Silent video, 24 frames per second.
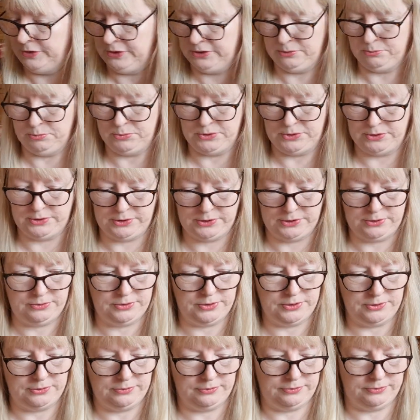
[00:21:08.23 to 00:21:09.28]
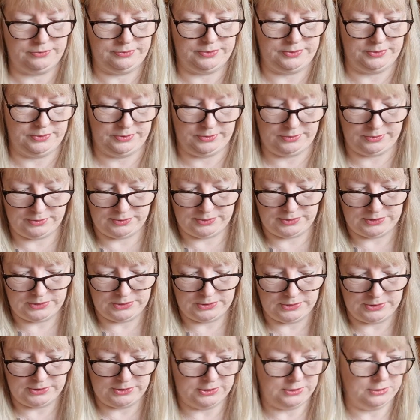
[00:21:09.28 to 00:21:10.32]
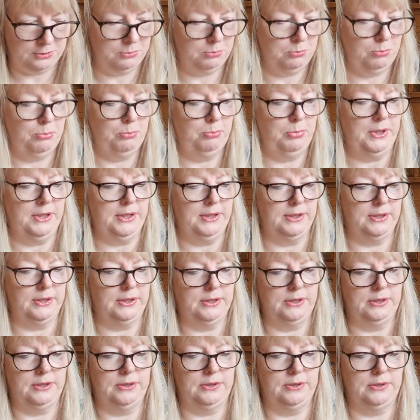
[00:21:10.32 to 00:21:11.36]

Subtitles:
take one of those off. Black.